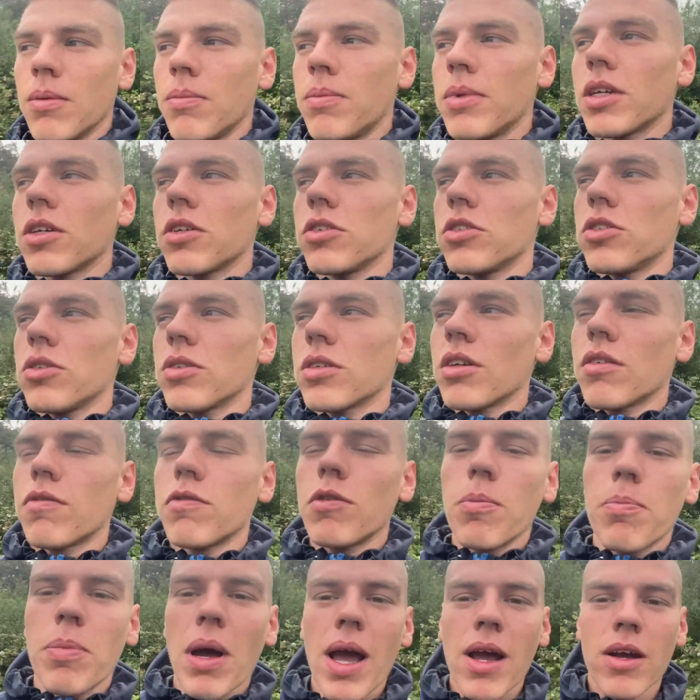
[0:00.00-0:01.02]
because you're going to
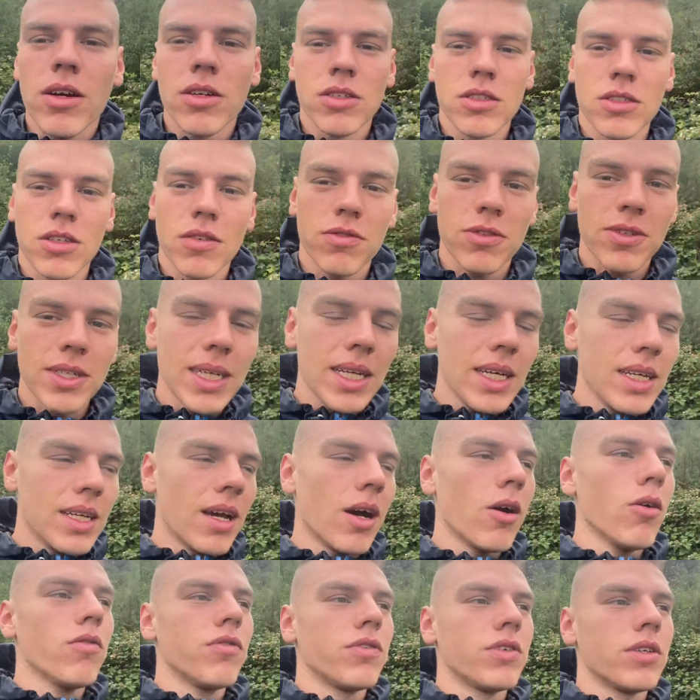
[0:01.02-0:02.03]
feel better in yourself you're eating
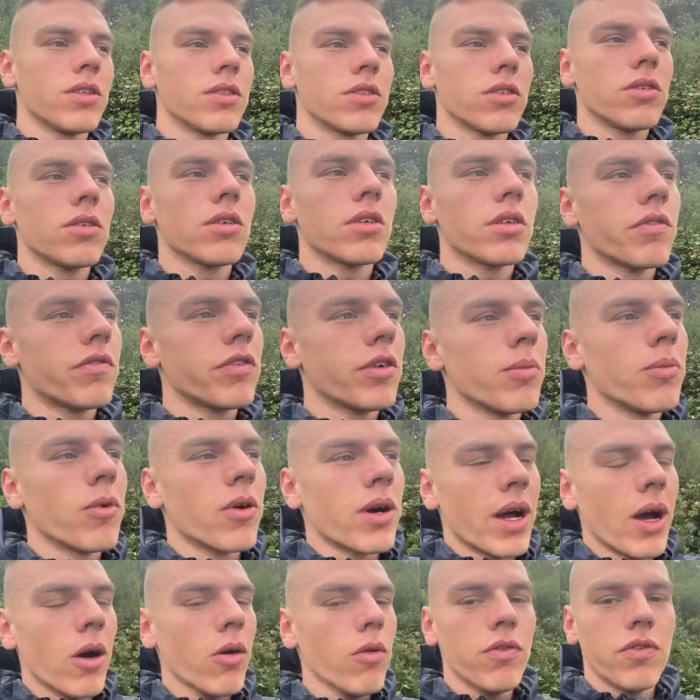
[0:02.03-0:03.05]
healthier so you're going to feel more
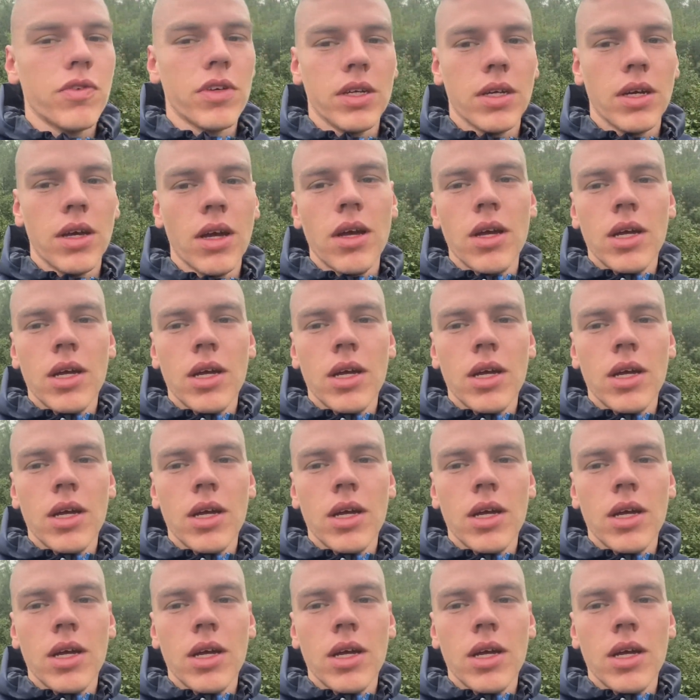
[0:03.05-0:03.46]
healthy